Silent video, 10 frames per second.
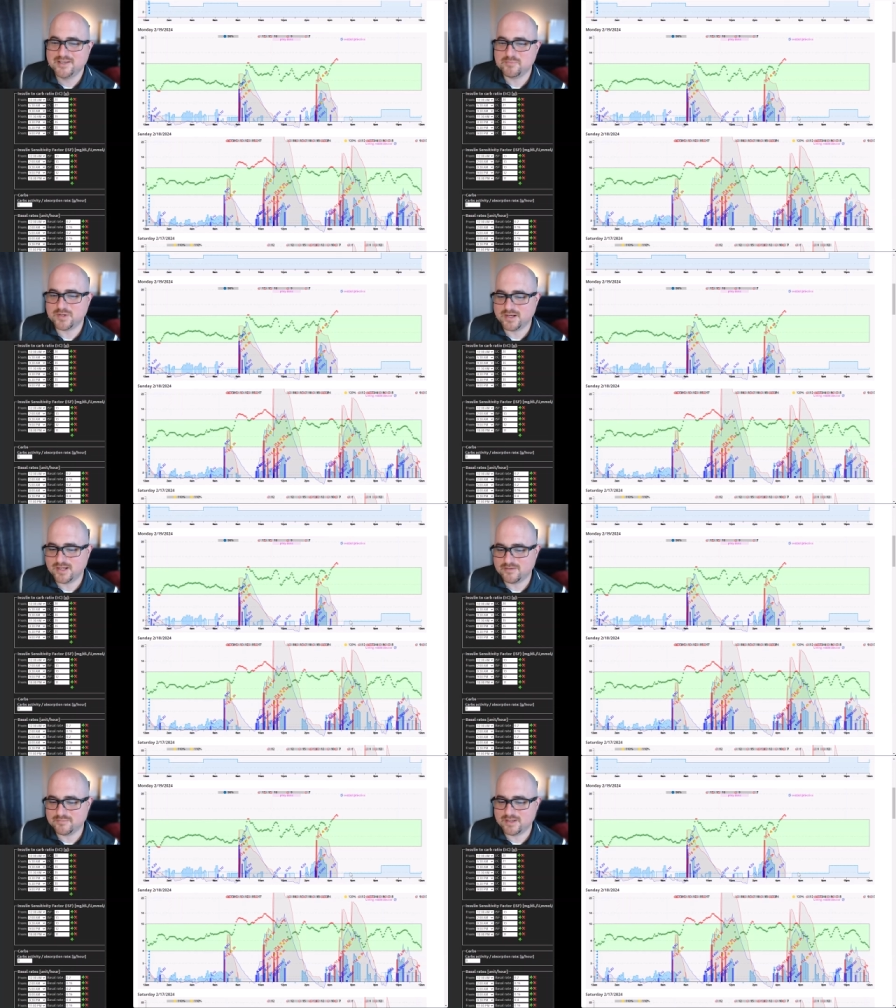But
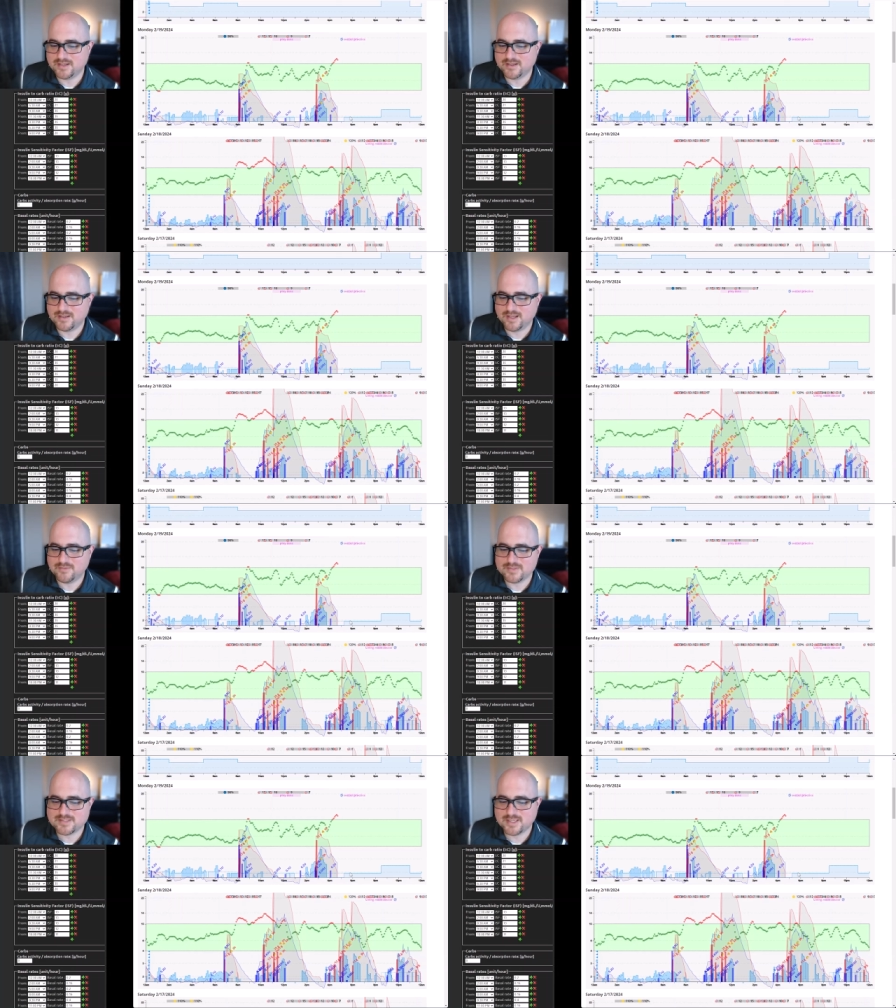um, I
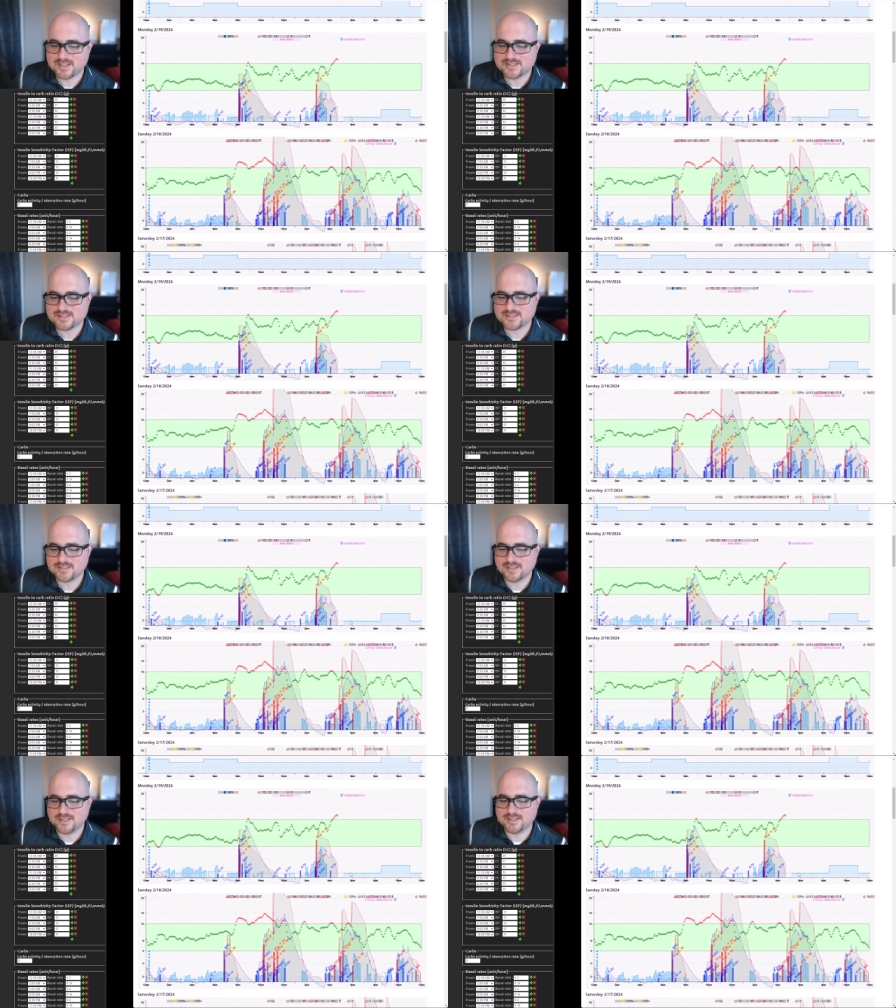would say it's
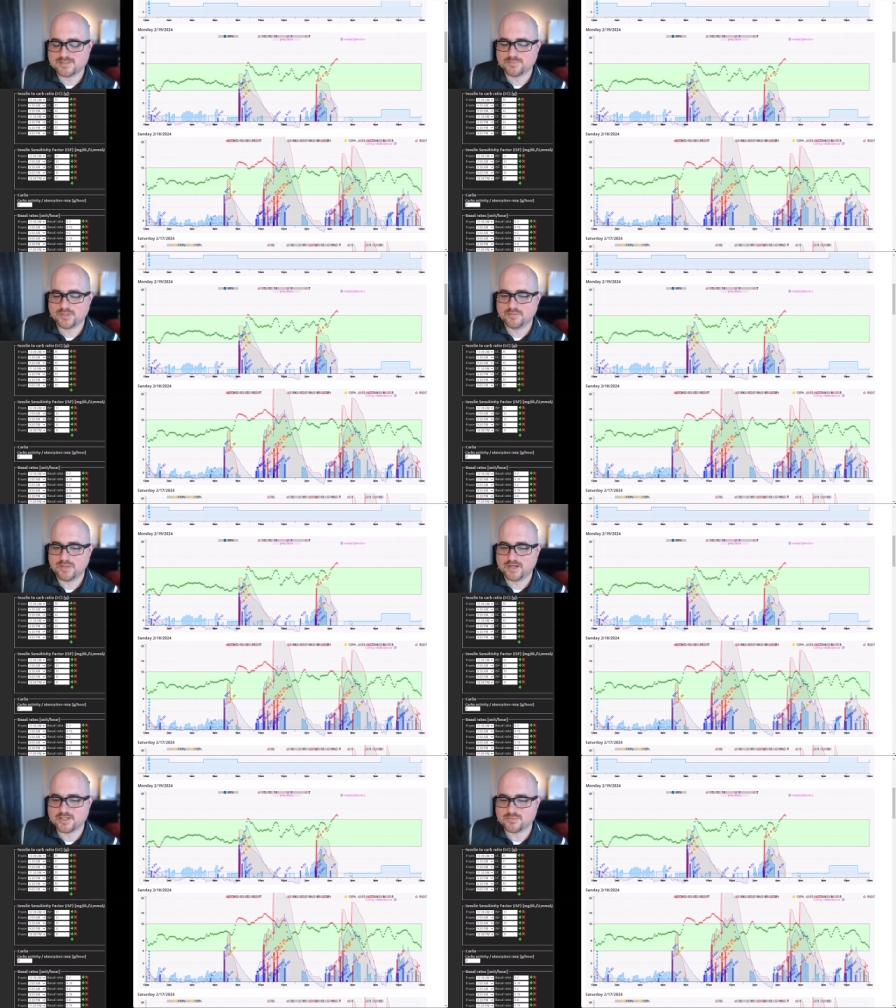it's pretty
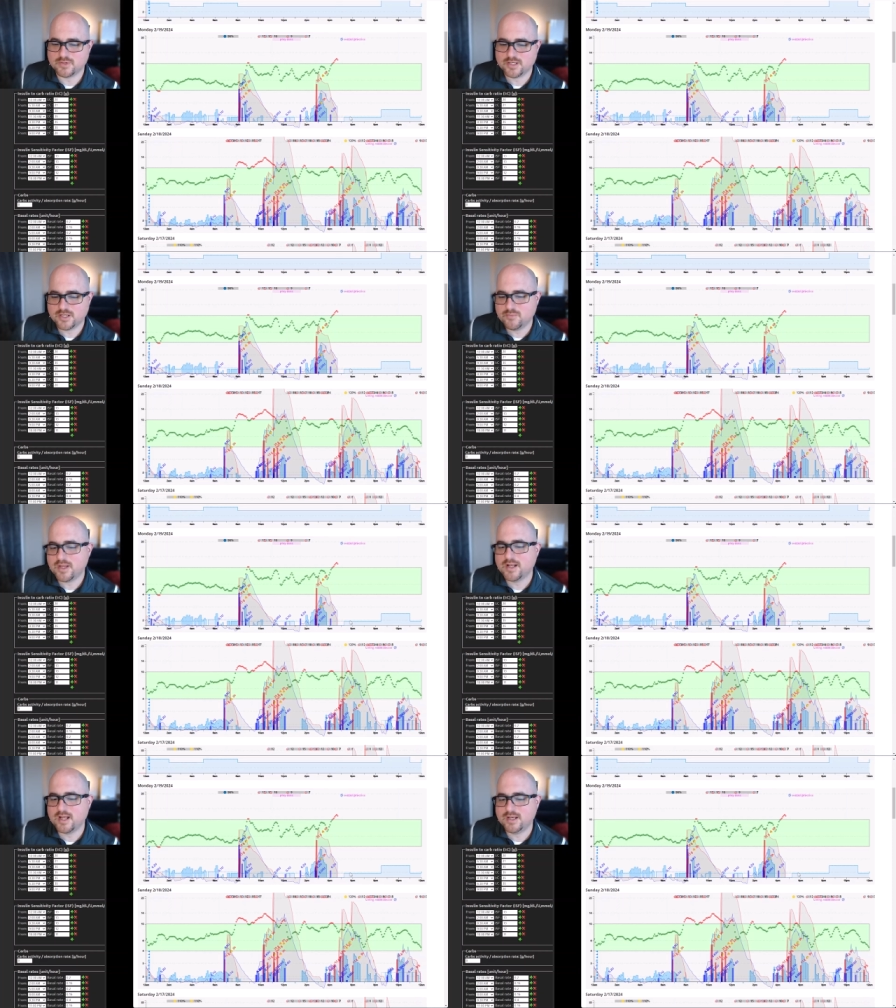manageable. And you may
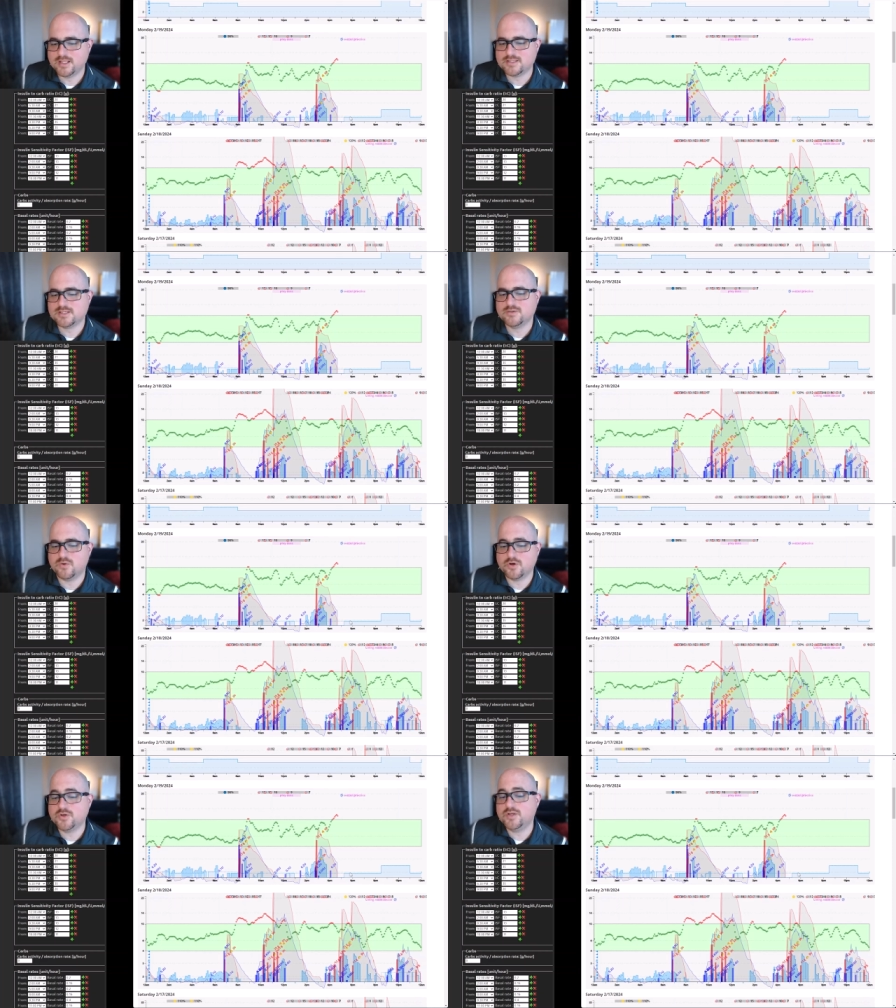not need to,
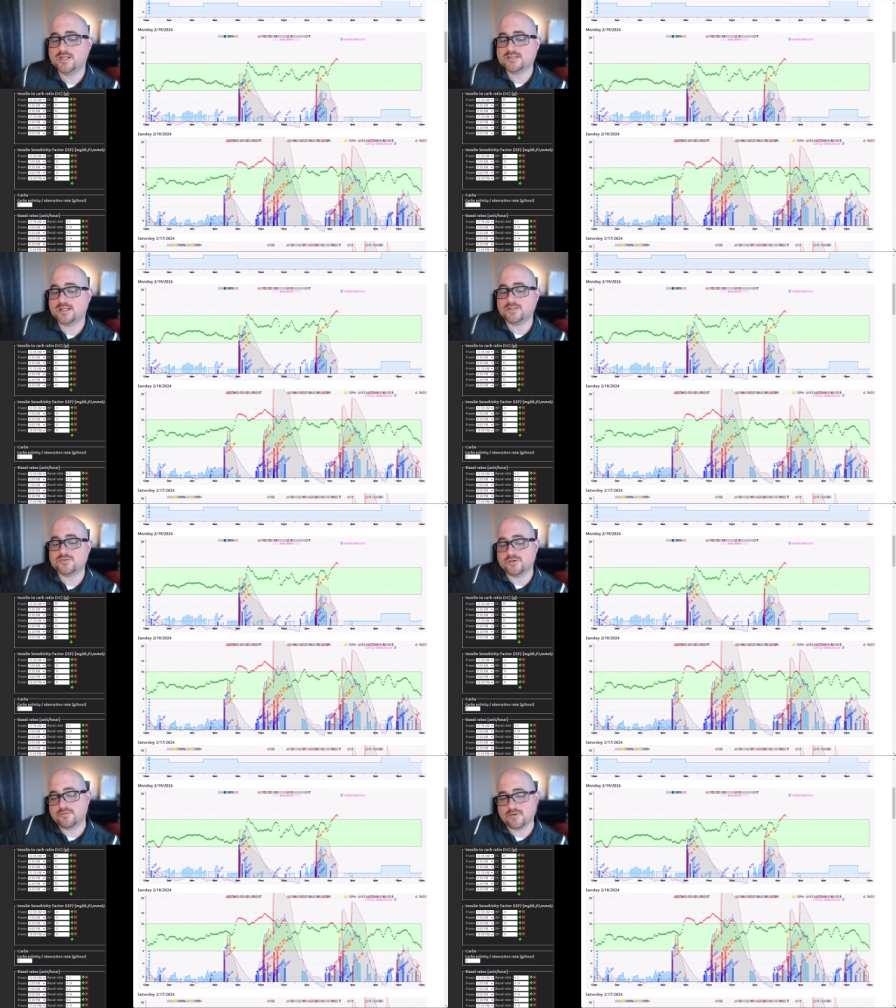or you need to set those
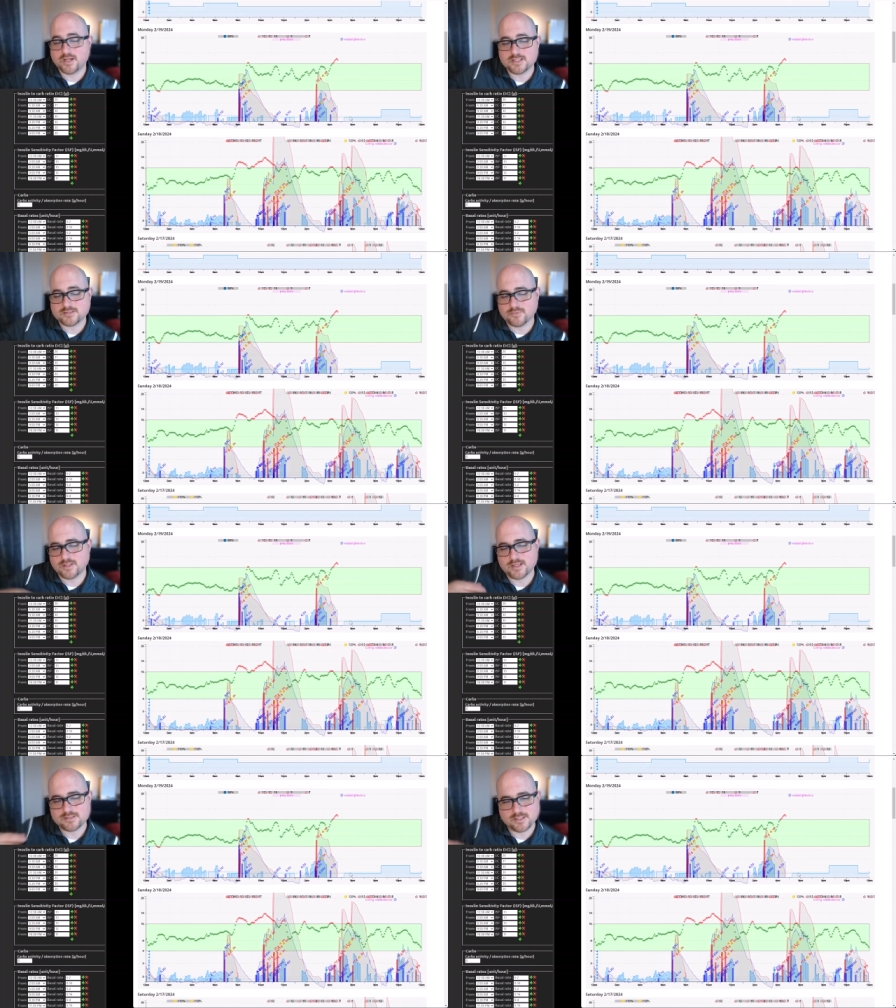overrides. One
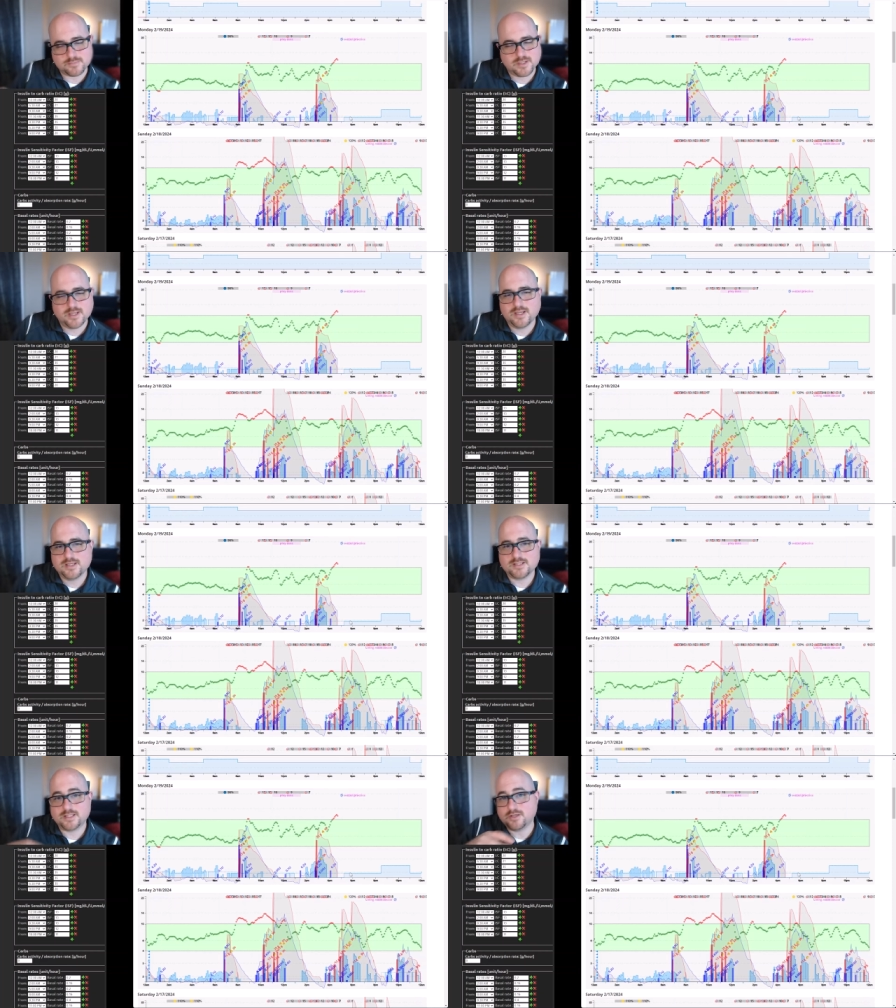last tip,
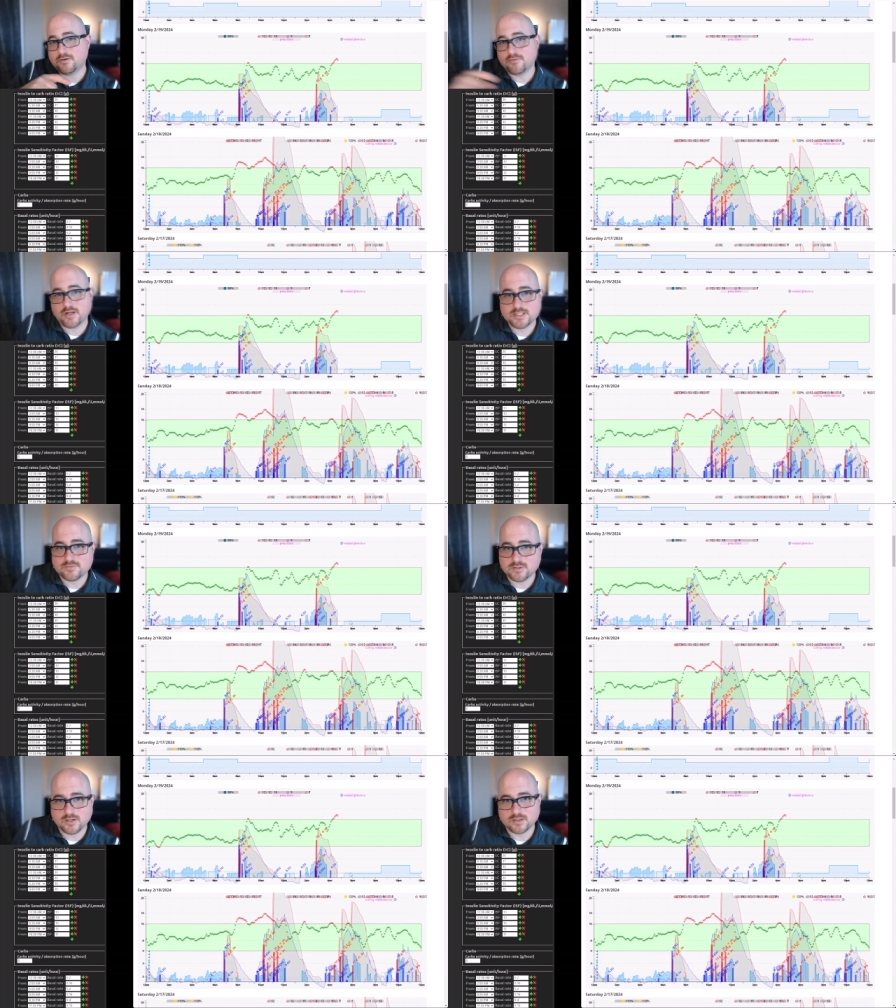set the overrides
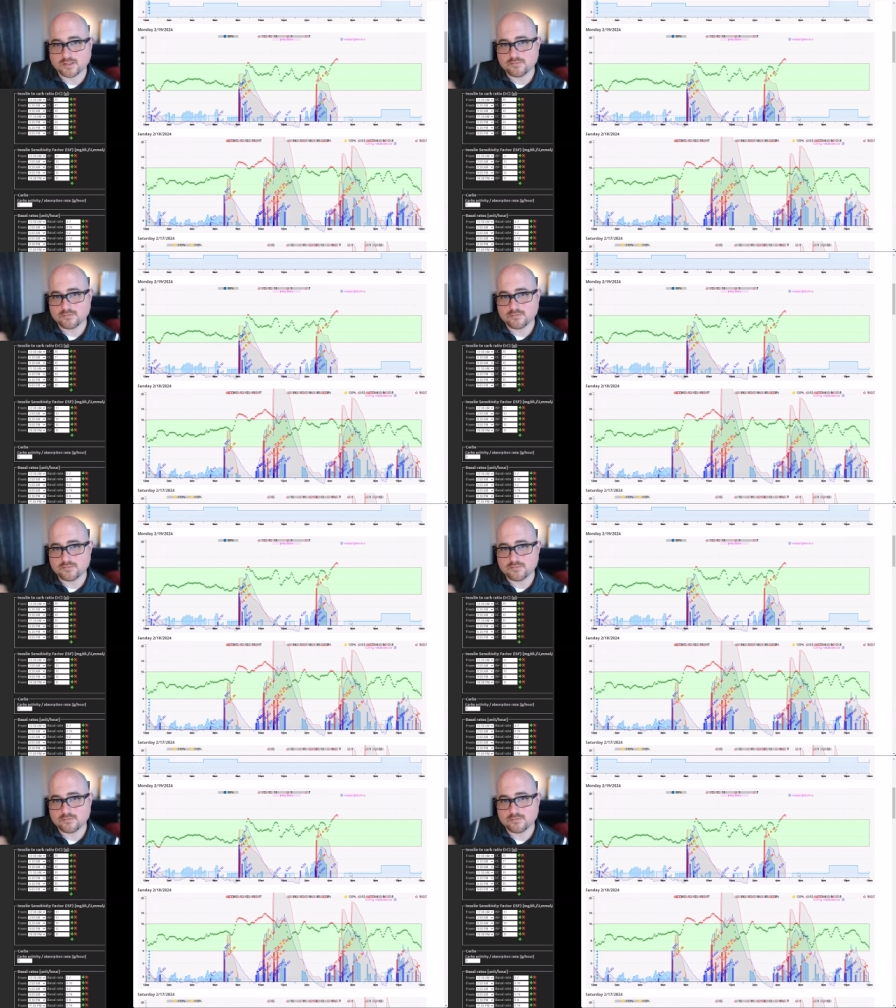for longer.